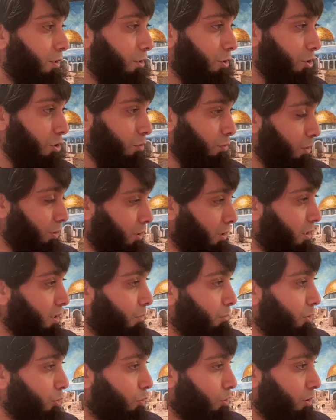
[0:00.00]
You want the
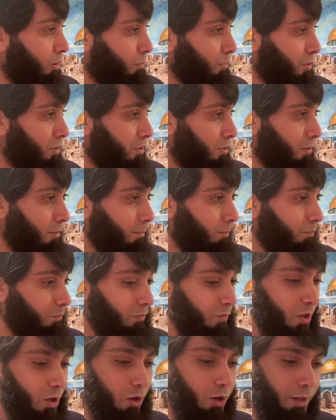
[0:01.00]
gummy worms?
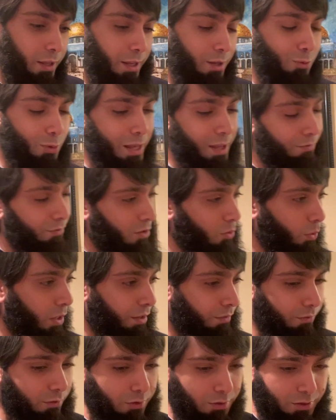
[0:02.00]
Okay, we have to
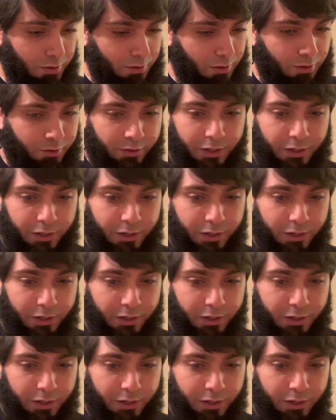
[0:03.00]
wait first, all